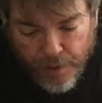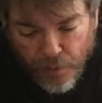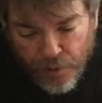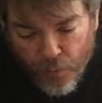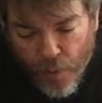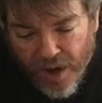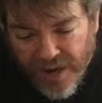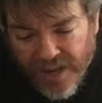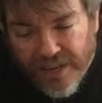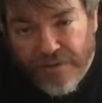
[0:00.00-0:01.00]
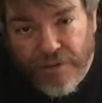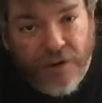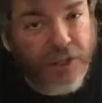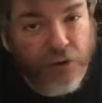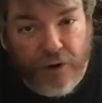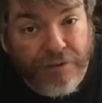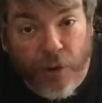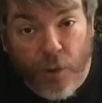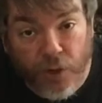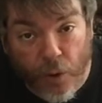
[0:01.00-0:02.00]
with one very
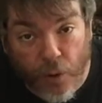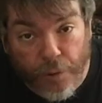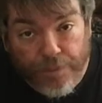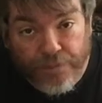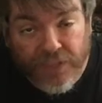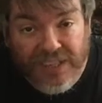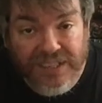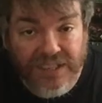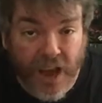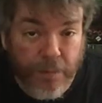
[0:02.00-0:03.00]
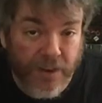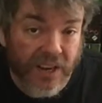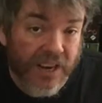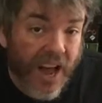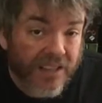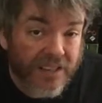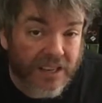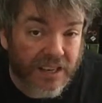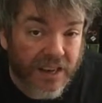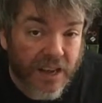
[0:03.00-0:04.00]
straightforward goal: stop
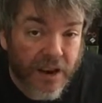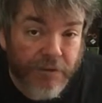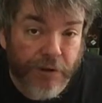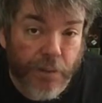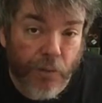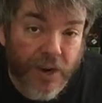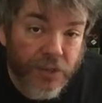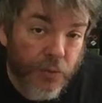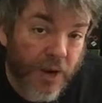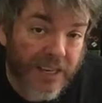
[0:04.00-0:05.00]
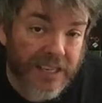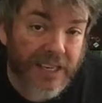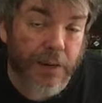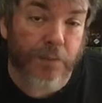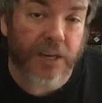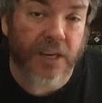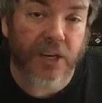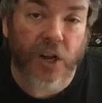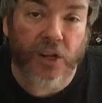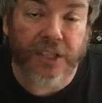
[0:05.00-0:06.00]
Akatsuki from resurrecting a
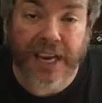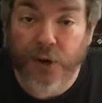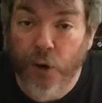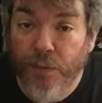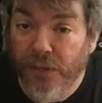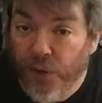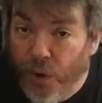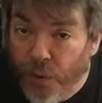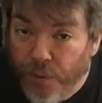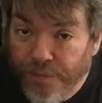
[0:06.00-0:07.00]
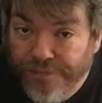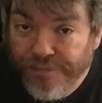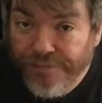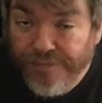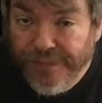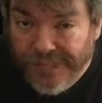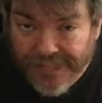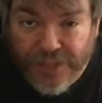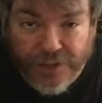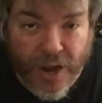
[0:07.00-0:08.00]
being called Gedo Mazo.
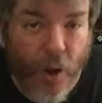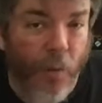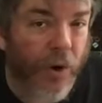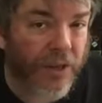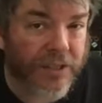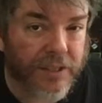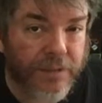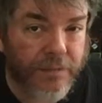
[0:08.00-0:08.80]
Here's how it works.